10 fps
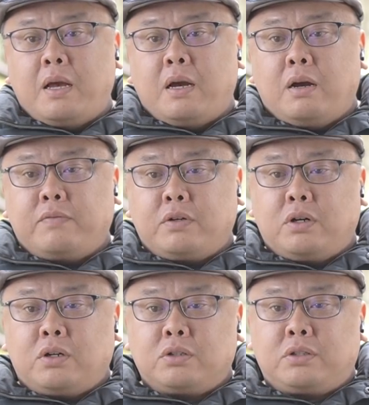I've
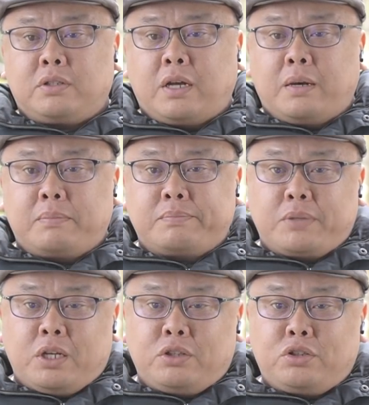got um,
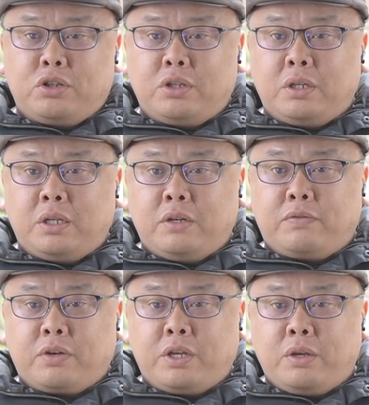Ed Turner here
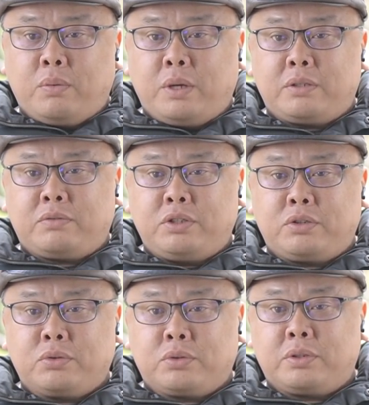for Kingwest
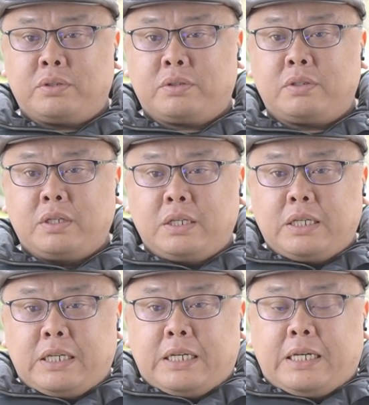Resources.
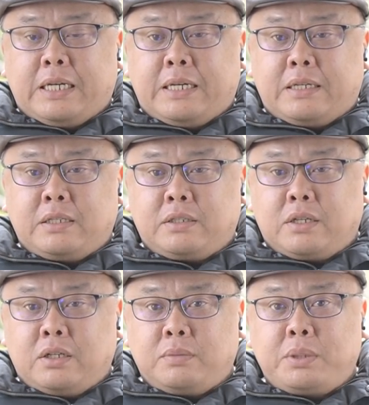Uh, he's
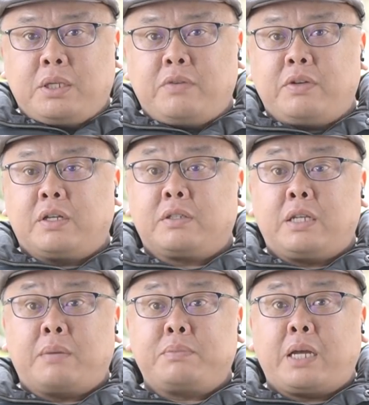going to be giving us
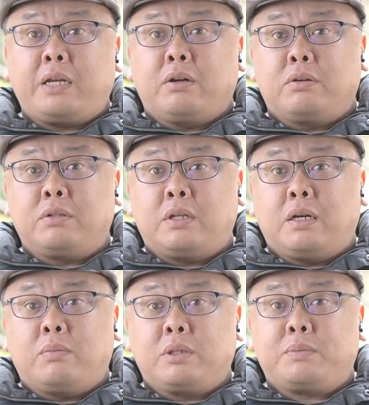an update on
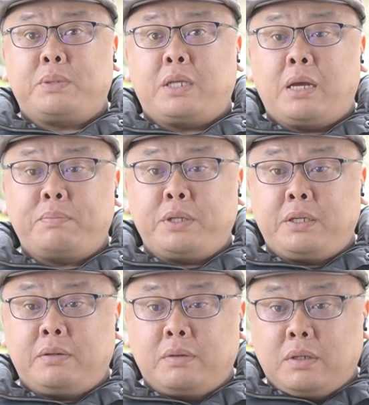uh, what's been
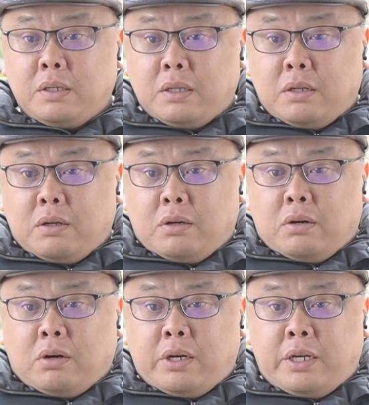happening.
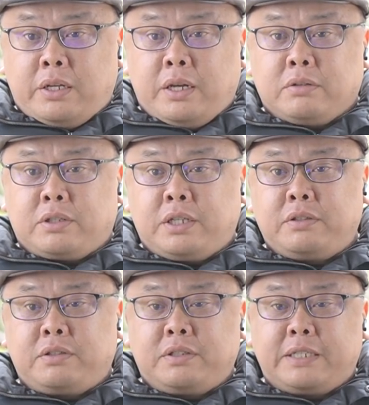Hi, Ed, how's
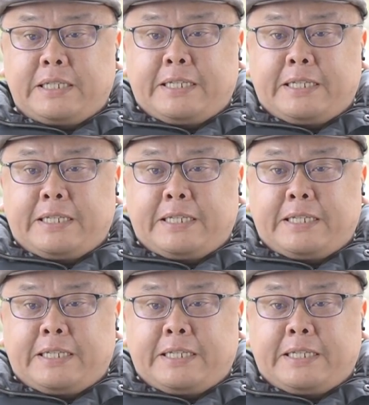things?